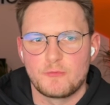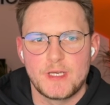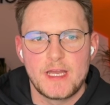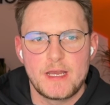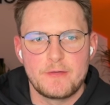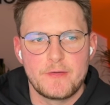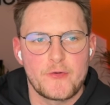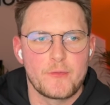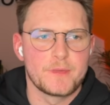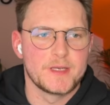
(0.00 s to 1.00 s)
we inherit
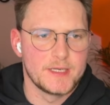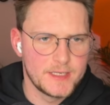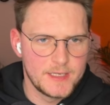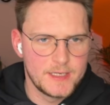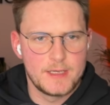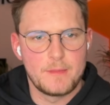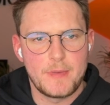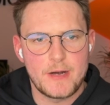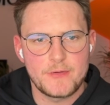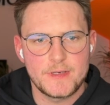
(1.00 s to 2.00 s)
from the
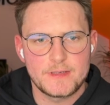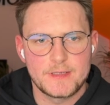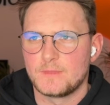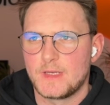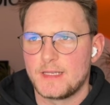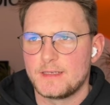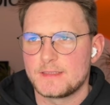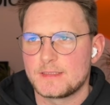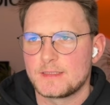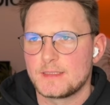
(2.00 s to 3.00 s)
parent.
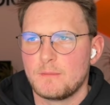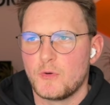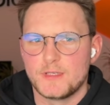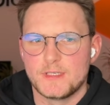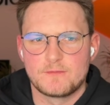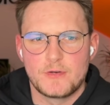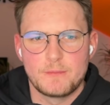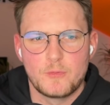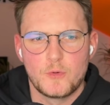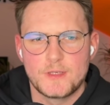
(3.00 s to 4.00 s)
Headers, body is very
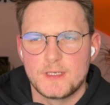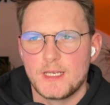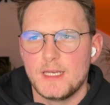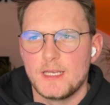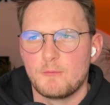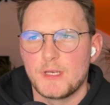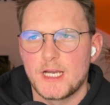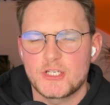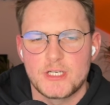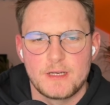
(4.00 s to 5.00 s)
important. Here we
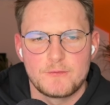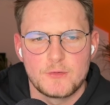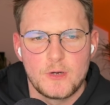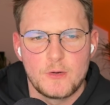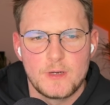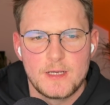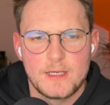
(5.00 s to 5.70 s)
actually have to go